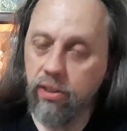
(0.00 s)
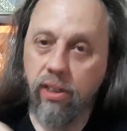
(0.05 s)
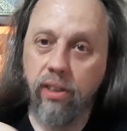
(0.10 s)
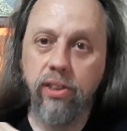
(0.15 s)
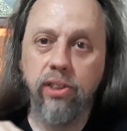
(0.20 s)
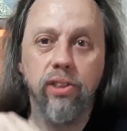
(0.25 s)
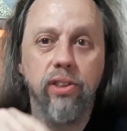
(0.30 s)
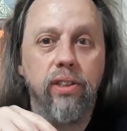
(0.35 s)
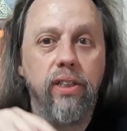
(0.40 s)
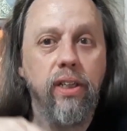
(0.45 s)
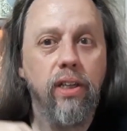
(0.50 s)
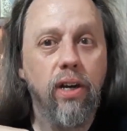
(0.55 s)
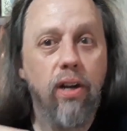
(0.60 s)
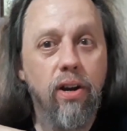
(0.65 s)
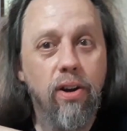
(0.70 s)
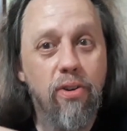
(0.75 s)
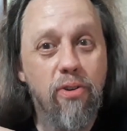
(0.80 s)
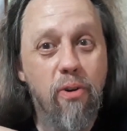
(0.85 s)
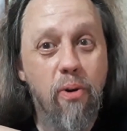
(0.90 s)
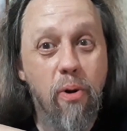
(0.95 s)
touching
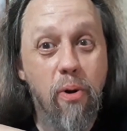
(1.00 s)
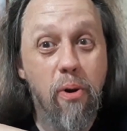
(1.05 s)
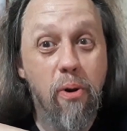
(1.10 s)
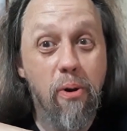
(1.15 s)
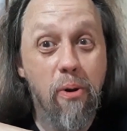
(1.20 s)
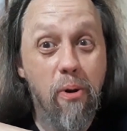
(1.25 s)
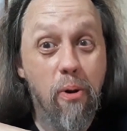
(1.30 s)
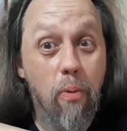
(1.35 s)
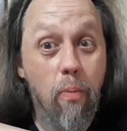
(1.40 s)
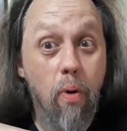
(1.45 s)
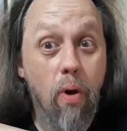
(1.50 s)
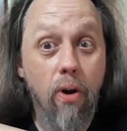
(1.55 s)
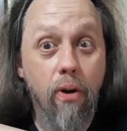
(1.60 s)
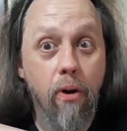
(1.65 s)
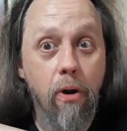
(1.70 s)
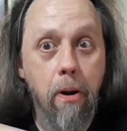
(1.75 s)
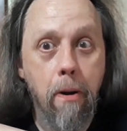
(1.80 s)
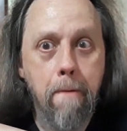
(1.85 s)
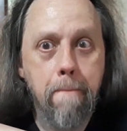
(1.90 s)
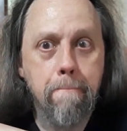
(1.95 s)
the
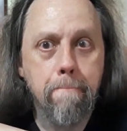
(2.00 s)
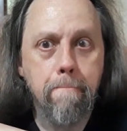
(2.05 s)
water.